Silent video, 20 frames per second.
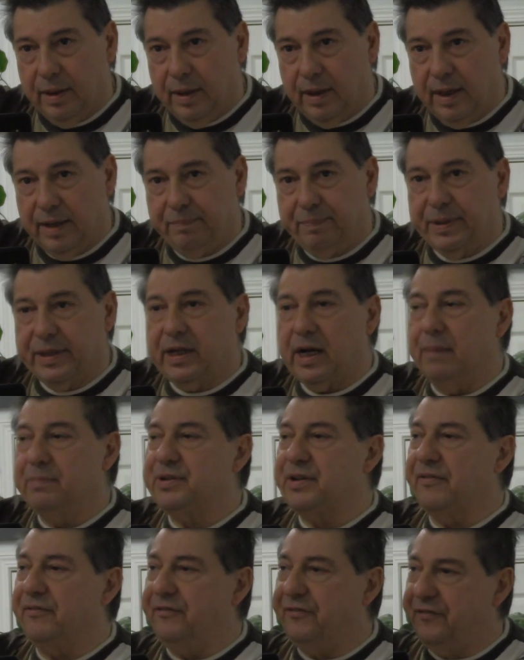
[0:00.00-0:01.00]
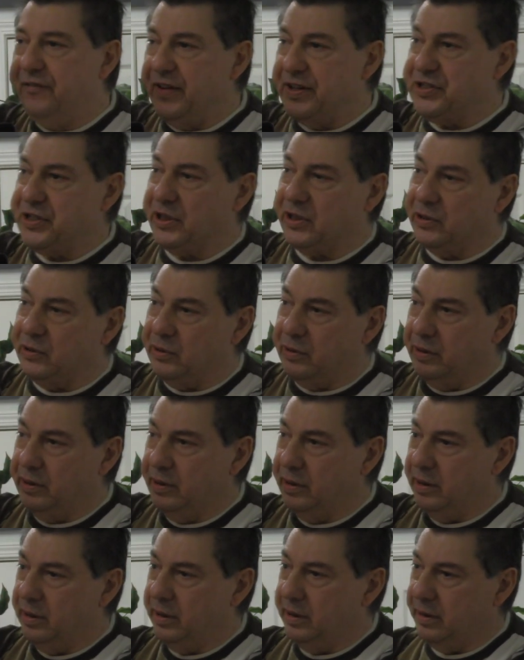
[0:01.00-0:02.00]
It becomes a physical
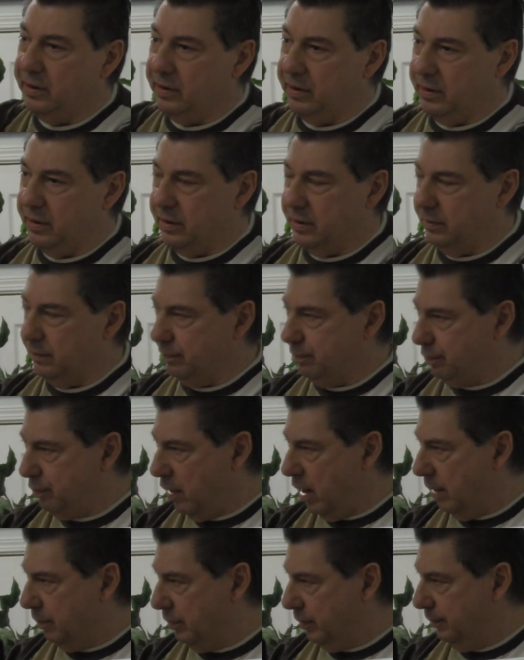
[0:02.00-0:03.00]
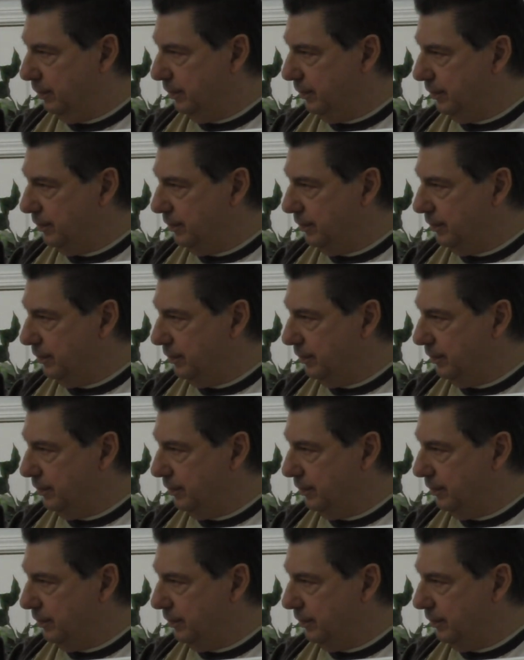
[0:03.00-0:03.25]
problem.